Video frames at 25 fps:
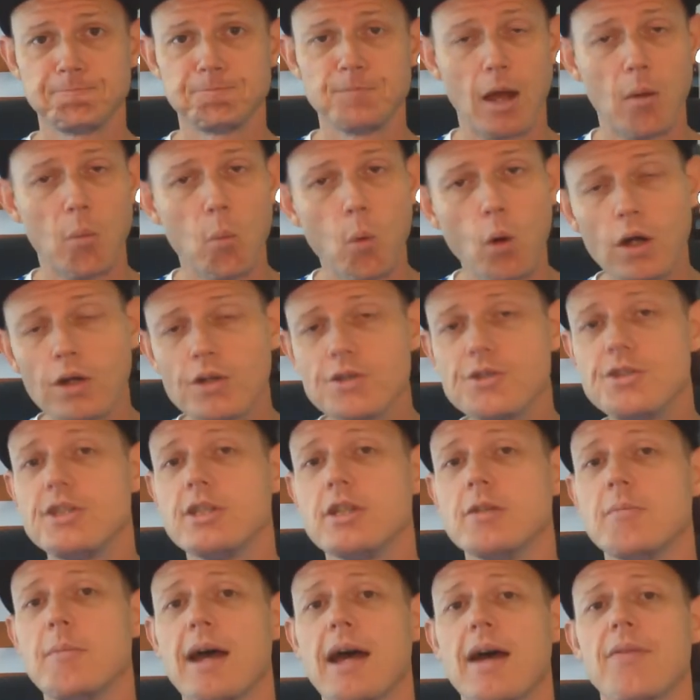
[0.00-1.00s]
I warned
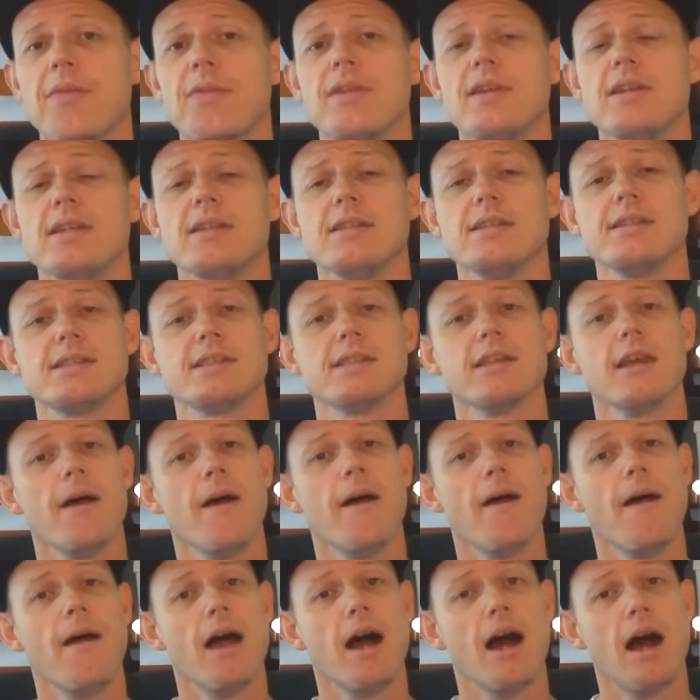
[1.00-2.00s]
you about this.
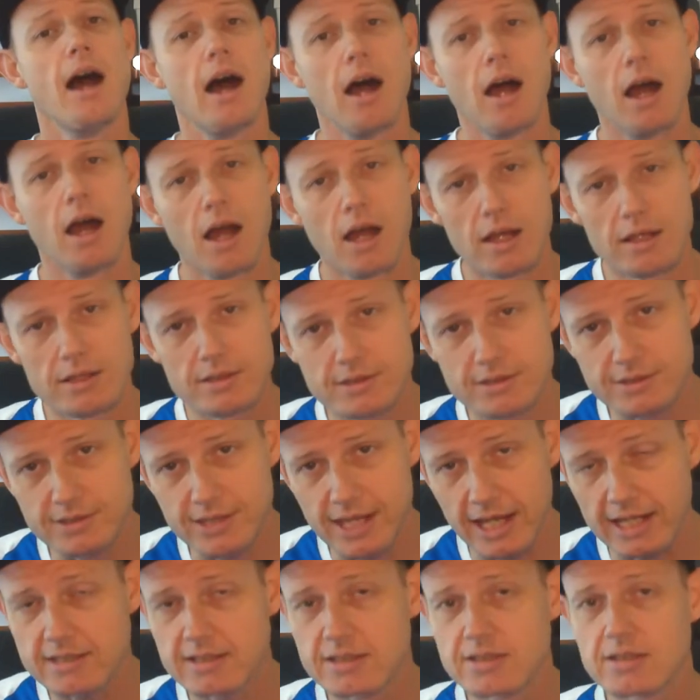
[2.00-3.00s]

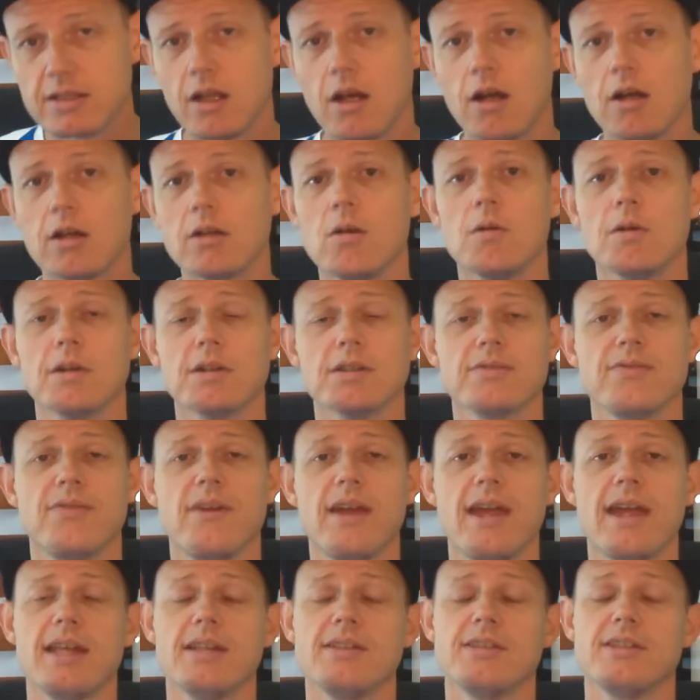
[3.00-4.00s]
Texas Longhorns
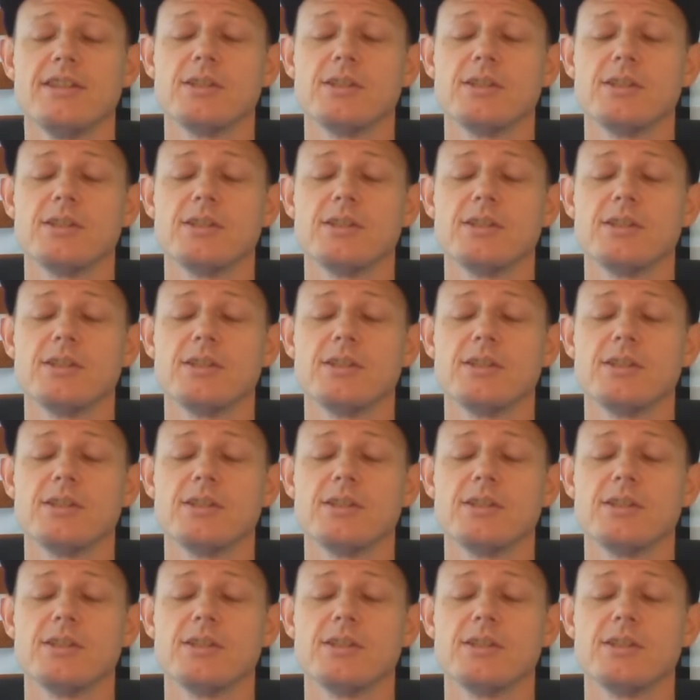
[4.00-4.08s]
fans,